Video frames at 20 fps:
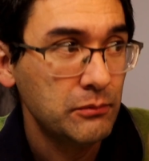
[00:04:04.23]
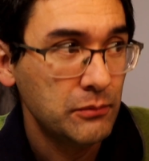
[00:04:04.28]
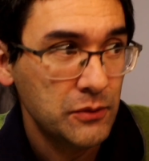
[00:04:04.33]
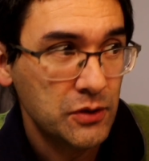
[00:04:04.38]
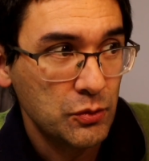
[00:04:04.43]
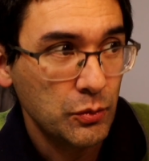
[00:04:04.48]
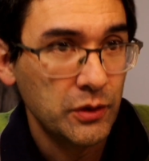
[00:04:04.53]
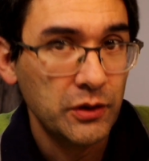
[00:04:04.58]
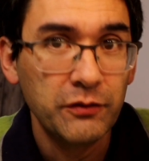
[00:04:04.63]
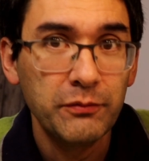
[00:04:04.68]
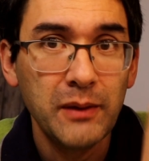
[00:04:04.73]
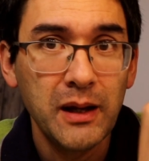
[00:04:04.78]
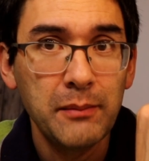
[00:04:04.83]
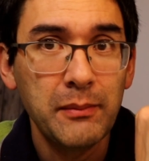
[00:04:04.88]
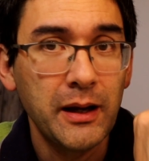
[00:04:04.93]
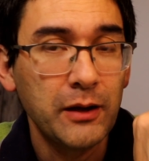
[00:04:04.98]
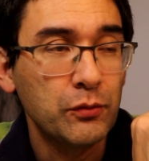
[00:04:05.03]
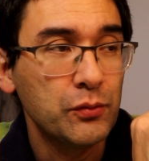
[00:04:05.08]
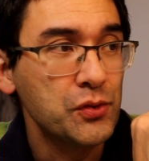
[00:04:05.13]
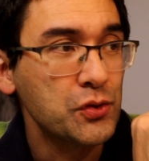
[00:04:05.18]
It's one of
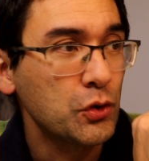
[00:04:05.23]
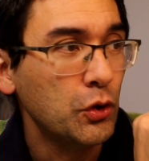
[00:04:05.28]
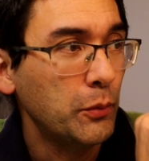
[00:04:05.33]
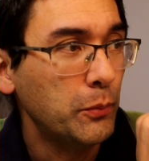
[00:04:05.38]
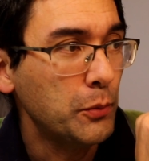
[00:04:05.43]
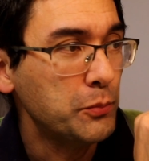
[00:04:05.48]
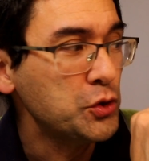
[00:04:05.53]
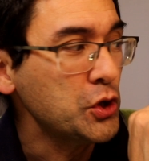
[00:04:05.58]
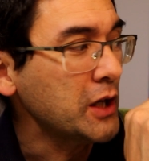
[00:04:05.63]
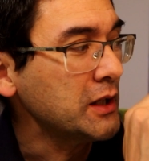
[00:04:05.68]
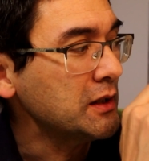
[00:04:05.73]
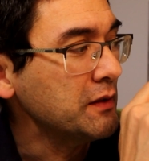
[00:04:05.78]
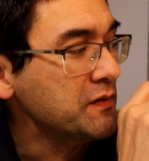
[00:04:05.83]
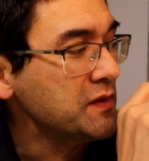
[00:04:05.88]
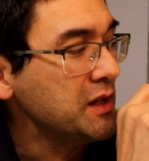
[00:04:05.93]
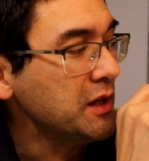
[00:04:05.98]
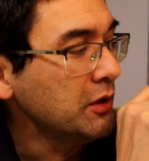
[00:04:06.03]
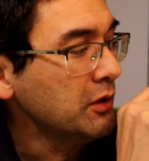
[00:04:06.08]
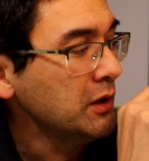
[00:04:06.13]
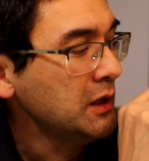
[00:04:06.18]
my microscope
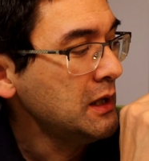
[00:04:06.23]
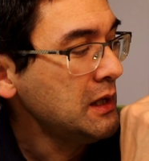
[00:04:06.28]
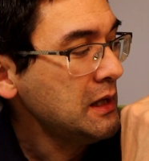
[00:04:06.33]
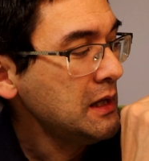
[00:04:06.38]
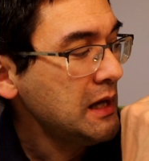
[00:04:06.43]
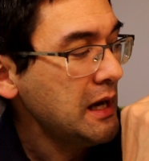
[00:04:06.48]
objectives there.